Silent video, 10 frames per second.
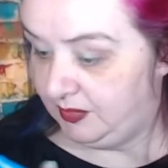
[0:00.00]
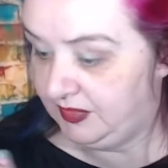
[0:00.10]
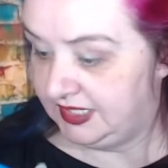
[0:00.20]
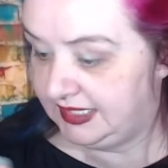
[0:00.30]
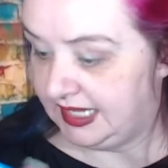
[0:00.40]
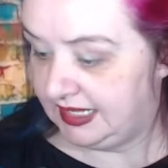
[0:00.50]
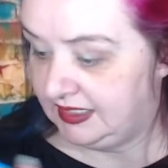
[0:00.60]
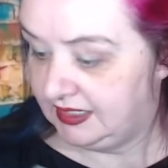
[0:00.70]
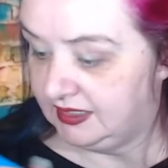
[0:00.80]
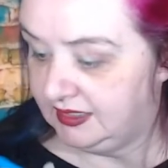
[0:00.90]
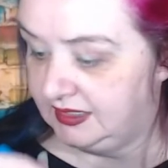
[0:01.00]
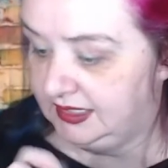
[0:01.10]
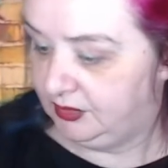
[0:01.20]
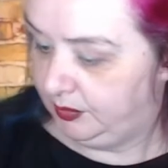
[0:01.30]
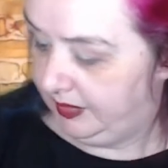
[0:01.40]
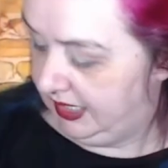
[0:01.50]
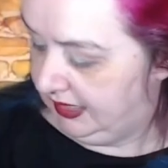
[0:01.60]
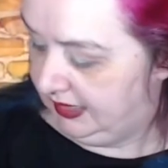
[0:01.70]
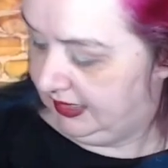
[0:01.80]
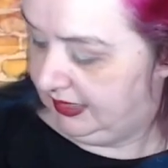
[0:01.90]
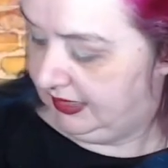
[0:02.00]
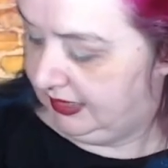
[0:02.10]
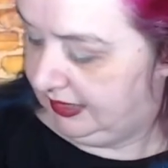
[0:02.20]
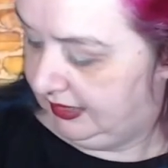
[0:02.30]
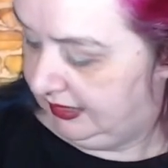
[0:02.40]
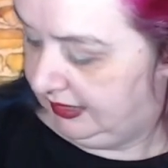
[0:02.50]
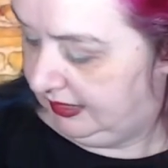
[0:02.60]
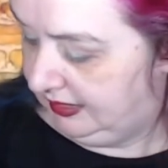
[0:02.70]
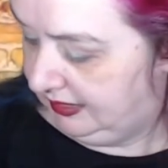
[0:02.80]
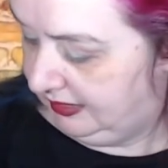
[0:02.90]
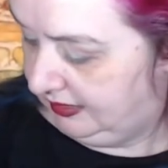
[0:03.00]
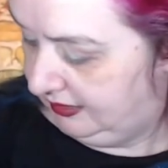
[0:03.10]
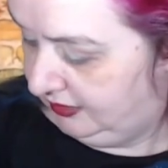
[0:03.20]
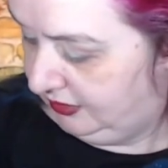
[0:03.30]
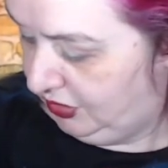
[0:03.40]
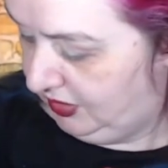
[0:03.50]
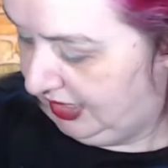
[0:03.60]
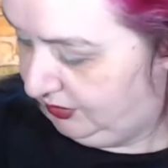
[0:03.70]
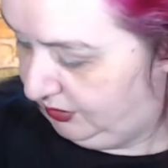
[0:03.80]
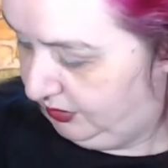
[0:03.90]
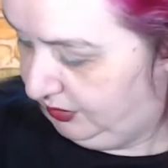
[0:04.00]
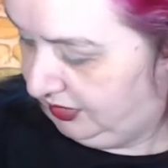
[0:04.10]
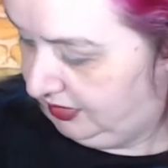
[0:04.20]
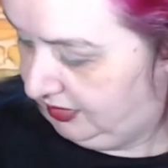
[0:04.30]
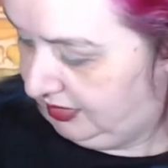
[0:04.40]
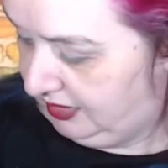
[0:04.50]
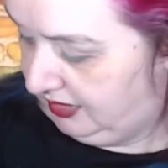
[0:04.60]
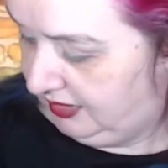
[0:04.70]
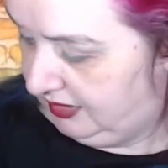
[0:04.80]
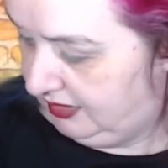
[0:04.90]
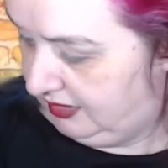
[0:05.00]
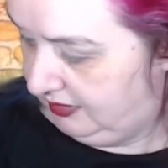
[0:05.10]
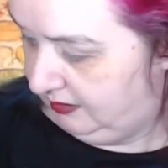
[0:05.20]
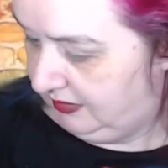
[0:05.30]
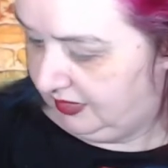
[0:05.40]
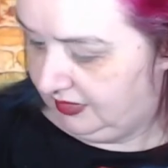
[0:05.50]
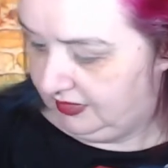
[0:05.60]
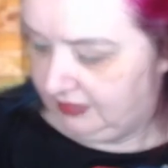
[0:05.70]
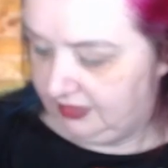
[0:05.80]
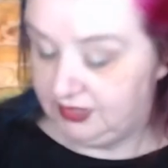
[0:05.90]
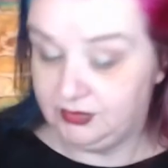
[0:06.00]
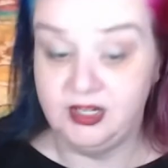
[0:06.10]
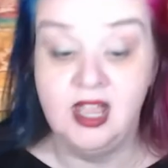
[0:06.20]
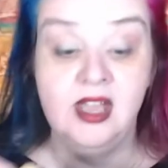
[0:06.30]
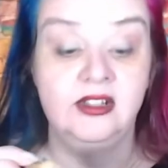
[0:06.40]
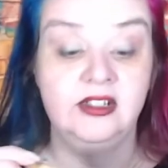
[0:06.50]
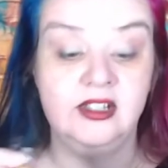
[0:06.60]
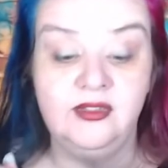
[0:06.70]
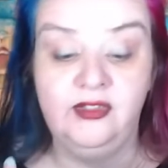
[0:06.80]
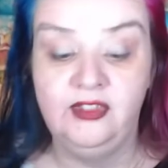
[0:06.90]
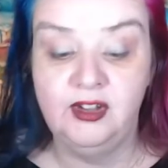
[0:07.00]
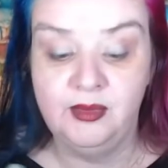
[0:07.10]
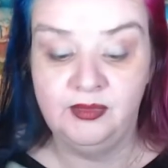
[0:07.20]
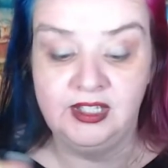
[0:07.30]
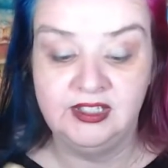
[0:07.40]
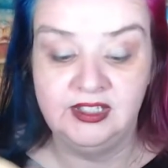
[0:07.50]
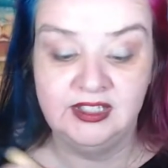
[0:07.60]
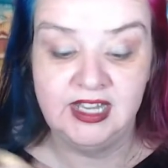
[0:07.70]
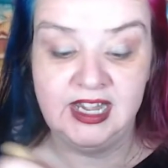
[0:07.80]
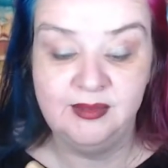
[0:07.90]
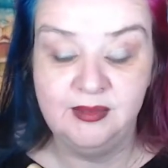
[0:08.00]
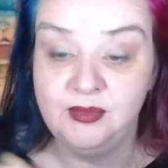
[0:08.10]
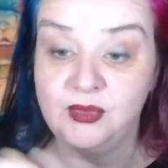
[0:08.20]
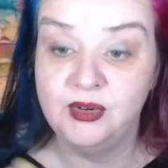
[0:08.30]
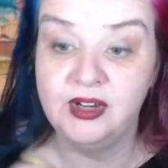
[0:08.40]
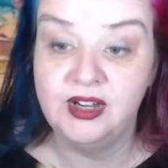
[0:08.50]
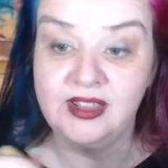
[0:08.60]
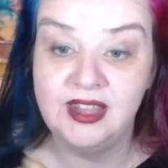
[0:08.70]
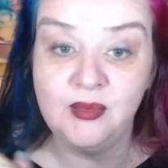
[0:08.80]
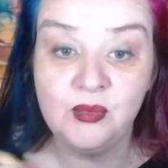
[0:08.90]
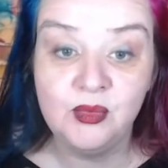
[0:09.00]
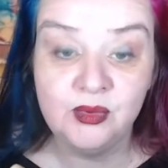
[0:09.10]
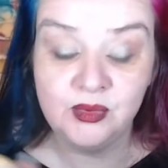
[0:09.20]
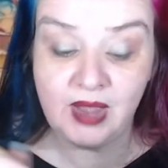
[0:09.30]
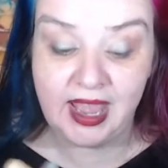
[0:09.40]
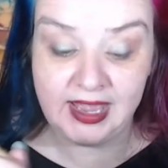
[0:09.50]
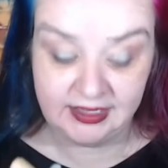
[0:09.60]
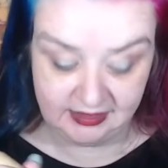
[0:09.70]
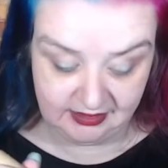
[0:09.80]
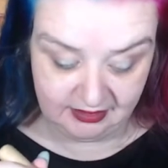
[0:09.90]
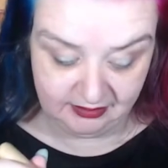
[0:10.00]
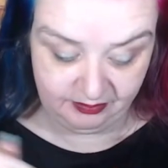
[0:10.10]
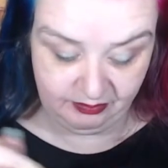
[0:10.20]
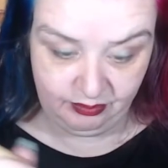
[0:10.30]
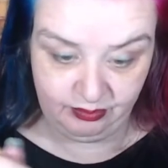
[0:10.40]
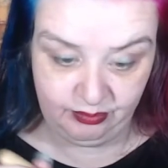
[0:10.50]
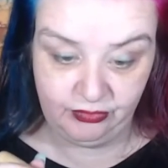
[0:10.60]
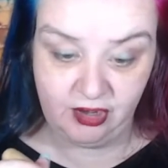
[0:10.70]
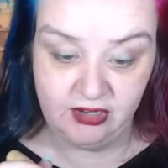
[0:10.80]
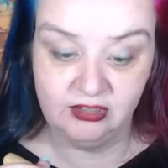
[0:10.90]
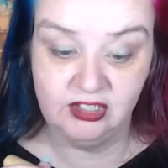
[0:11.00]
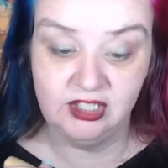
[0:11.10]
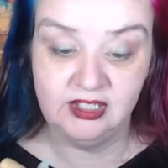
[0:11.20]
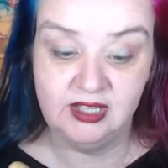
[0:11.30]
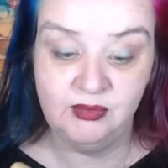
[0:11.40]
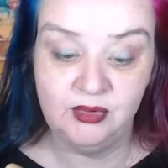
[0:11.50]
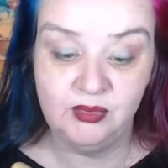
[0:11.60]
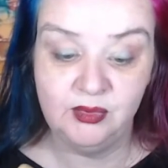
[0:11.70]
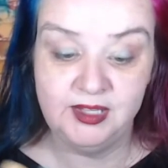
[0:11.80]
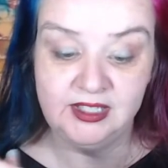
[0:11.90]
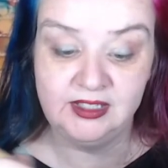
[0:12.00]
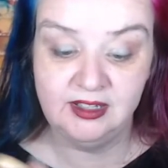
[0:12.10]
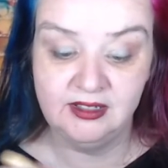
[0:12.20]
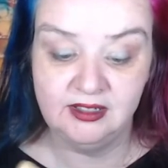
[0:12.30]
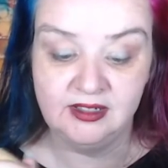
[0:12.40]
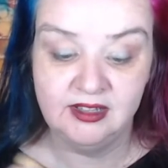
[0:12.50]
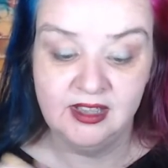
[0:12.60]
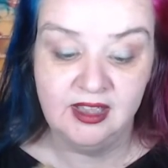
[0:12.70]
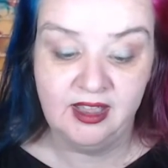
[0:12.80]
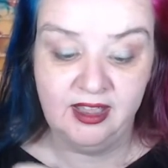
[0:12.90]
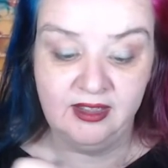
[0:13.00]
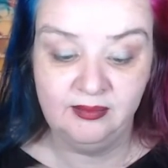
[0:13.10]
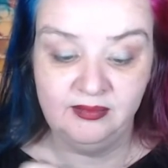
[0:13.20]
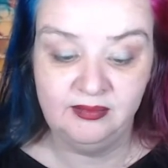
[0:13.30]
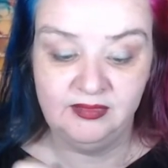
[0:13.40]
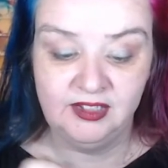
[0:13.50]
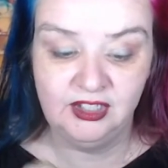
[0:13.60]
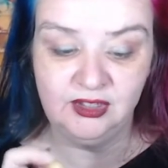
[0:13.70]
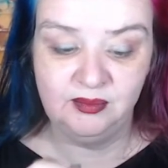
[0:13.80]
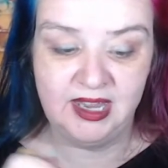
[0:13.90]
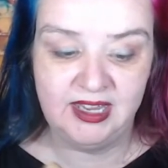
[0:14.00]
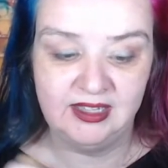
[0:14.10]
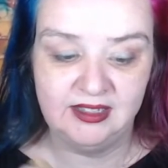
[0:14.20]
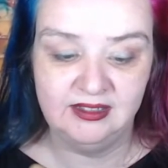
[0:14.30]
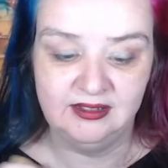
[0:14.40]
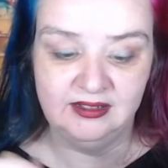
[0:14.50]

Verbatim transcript: up the center a little bit here. New needles. Here. This one. I'm just going to firm up this a tiny bit more and then we will add the brooch and then we will be done. Um, you could make it a,